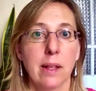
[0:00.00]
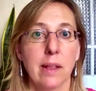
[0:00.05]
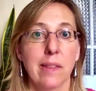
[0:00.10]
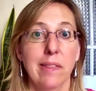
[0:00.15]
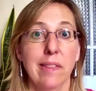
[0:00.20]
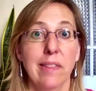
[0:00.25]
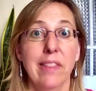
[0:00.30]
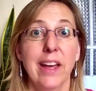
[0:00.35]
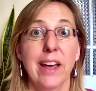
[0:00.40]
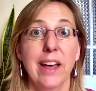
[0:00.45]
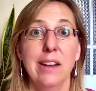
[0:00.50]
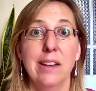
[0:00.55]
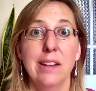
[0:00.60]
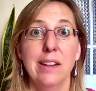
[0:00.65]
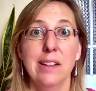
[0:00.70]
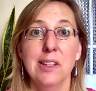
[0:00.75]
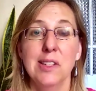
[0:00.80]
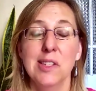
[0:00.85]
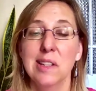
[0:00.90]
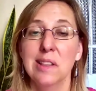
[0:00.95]
that
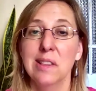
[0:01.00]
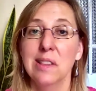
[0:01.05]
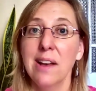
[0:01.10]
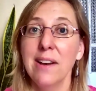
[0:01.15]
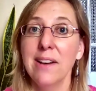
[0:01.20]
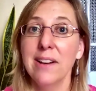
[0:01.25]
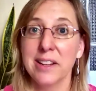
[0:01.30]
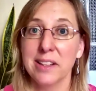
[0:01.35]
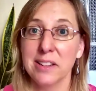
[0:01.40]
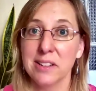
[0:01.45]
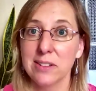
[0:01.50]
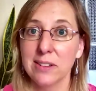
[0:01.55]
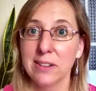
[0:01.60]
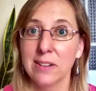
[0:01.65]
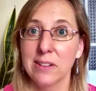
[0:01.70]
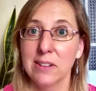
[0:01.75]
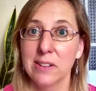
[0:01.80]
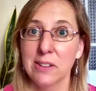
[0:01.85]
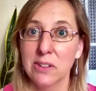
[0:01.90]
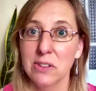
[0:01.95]
is aligned
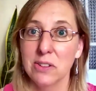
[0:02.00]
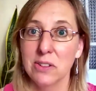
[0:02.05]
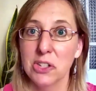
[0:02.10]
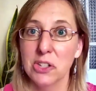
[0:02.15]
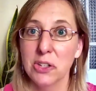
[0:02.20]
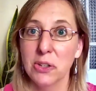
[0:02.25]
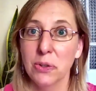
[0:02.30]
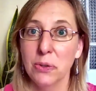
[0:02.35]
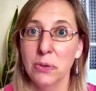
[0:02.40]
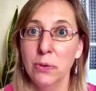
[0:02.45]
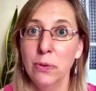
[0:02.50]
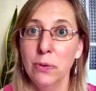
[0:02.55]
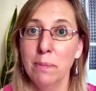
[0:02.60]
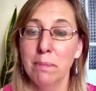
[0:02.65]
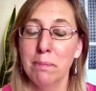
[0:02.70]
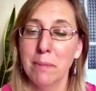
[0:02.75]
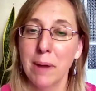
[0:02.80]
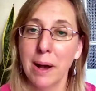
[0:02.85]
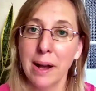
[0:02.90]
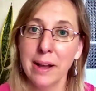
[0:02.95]
to
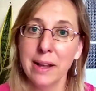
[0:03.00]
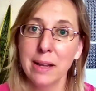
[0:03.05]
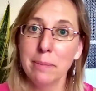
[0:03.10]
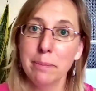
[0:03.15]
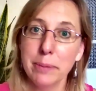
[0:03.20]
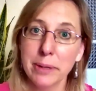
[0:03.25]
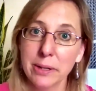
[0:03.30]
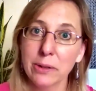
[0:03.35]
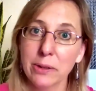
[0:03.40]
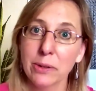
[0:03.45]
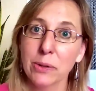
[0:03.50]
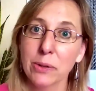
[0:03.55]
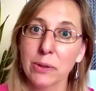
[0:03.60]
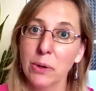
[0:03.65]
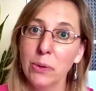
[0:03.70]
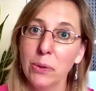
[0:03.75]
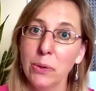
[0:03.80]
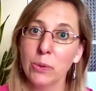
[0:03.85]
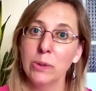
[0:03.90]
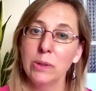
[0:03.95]
my bigger
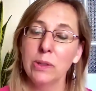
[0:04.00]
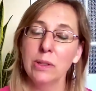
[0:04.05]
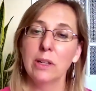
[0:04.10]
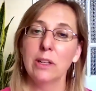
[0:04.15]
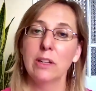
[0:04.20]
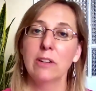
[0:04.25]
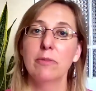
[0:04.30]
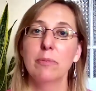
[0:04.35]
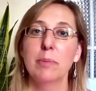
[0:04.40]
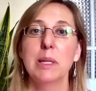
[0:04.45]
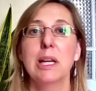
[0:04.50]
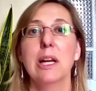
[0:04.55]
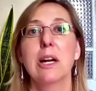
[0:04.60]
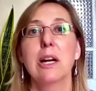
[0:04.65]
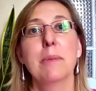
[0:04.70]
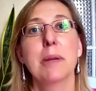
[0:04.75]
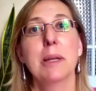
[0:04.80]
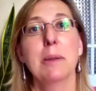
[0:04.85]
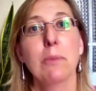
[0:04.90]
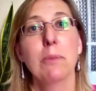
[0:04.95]
goal of
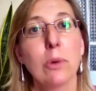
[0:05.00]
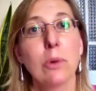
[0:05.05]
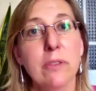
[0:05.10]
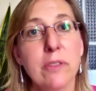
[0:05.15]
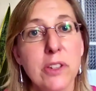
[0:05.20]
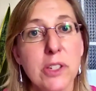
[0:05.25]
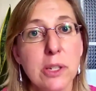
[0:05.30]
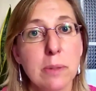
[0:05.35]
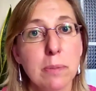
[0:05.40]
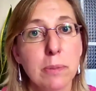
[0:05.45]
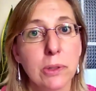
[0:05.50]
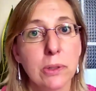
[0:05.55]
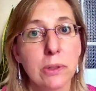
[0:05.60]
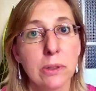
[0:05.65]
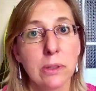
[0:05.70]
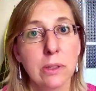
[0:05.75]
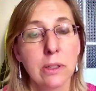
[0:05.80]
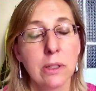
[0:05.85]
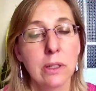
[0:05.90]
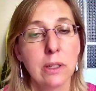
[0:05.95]
becoming more visible
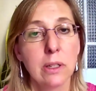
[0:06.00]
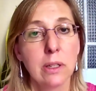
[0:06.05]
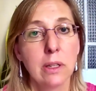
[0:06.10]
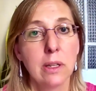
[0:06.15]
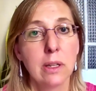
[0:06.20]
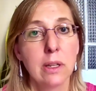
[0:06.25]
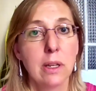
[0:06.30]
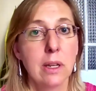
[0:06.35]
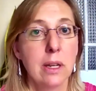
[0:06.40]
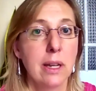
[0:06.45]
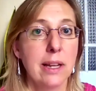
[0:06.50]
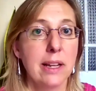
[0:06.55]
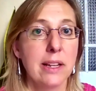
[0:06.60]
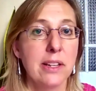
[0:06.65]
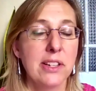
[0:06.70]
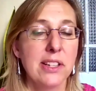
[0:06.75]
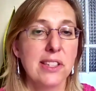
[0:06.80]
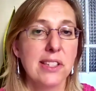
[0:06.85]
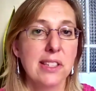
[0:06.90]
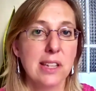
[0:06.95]
and to
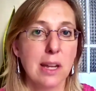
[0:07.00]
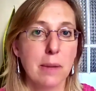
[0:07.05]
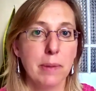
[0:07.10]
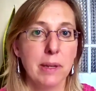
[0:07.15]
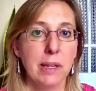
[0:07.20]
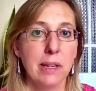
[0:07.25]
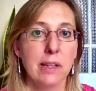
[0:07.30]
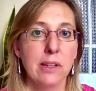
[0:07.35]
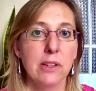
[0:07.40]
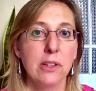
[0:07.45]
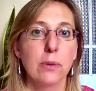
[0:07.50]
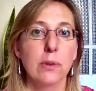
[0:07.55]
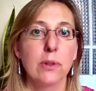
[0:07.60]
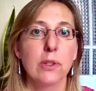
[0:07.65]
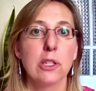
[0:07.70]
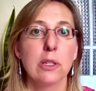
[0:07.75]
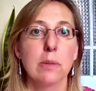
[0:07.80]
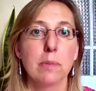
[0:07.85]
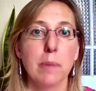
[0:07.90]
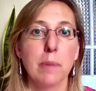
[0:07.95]
stepping into a
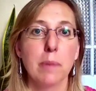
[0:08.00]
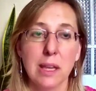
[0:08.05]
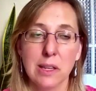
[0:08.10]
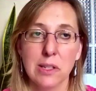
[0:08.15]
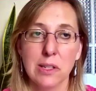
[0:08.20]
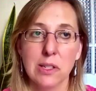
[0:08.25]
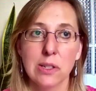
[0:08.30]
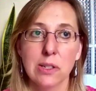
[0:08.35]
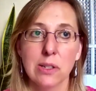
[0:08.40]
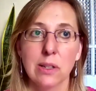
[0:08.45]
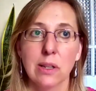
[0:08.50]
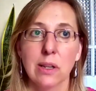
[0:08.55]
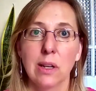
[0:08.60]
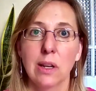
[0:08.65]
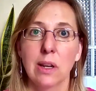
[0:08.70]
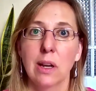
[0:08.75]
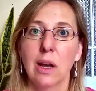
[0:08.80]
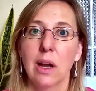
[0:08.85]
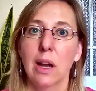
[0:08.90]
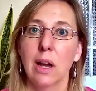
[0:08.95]
space
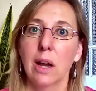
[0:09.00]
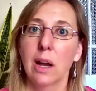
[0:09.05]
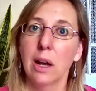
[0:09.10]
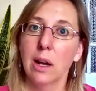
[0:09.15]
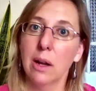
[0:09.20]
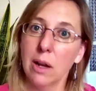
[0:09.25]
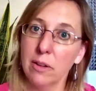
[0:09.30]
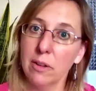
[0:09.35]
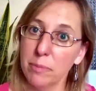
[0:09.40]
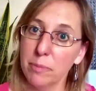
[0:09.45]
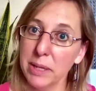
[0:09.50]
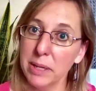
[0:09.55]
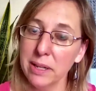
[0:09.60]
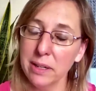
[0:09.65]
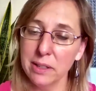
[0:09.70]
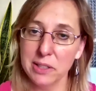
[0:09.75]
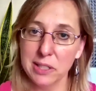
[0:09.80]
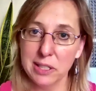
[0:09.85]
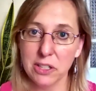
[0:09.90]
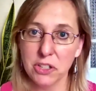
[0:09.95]
of being a
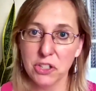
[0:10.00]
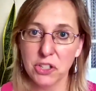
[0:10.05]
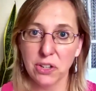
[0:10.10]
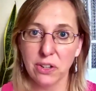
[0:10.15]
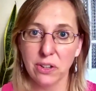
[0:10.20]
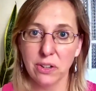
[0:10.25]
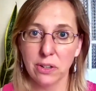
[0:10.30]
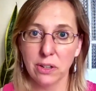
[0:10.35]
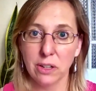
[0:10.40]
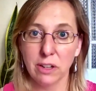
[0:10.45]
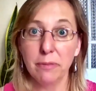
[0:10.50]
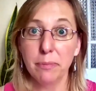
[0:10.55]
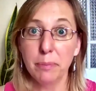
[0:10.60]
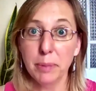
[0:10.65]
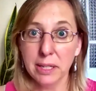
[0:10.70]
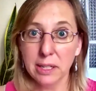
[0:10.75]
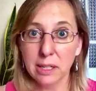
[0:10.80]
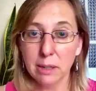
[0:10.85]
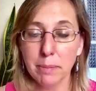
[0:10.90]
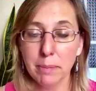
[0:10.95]
teacher, of being
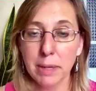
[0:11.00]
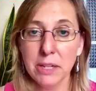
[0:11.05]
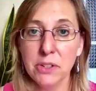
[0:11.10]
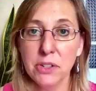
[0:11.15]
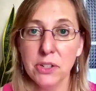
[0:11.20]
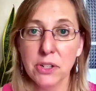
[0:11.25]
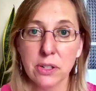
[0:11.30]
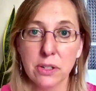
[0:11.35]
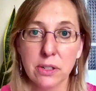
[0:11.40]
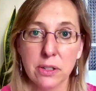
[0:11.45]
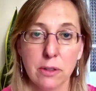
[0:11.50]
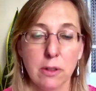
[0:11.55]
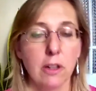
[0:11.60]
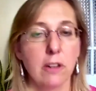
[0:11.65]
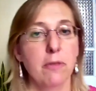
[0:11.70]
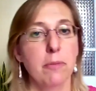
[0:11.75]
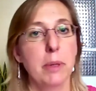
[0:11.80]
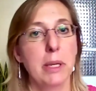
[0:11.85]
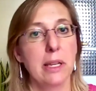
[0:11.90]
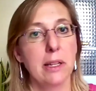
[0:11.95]
a mentor, of
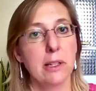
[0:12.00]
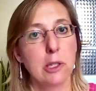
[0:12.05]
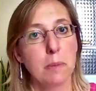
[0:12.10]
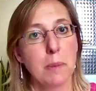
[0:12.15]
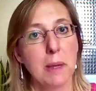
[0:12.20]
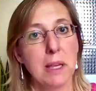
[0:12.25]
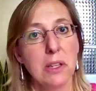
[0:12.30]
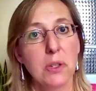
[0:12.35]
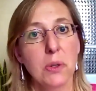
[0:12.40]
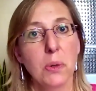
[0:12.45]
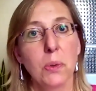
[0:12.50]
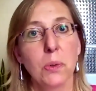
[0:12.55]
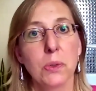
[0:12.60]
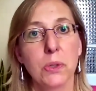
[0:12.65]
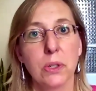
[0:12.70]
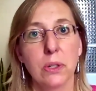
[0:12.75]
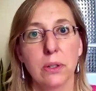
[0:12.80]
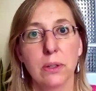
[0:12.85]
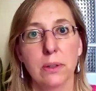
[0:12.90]
being a space holder.